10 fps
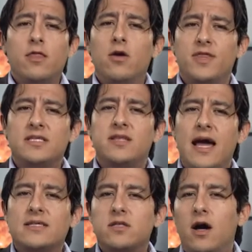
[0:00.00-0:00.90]
Though this
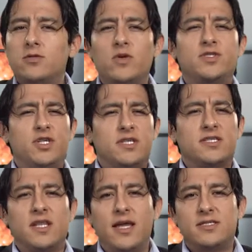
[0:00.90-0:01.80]
last loss was just a
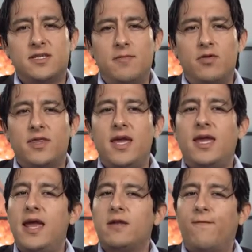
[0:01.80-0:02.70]
slight stumble, they
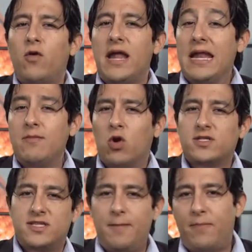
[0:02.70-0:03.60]
can't afford any more
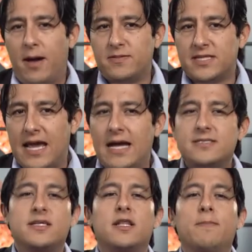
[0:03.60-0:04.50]
slip-ups,
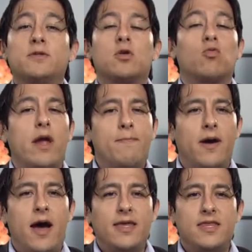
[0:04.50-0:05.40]
as the Clippers are right
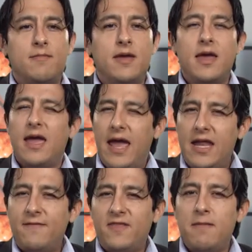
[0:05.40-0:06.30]
behind them,
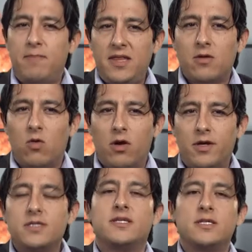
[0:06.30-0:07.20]
and if they beat the
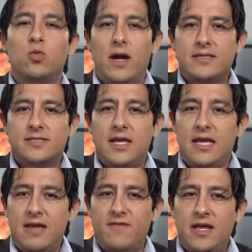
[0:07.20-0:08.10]
Warriors this Wednesday
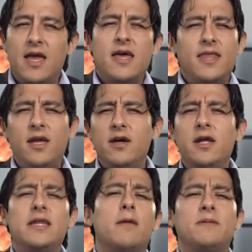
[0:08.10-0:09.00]
evening, they could
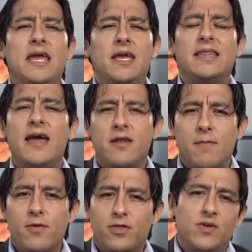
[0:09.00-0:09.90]
end up taking that
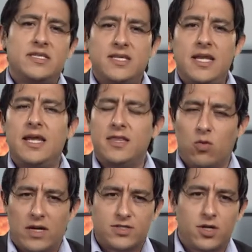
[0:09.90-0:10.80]
number 3 seed in the
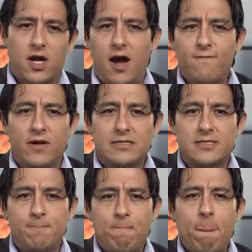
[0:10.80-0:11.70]
Western Conference.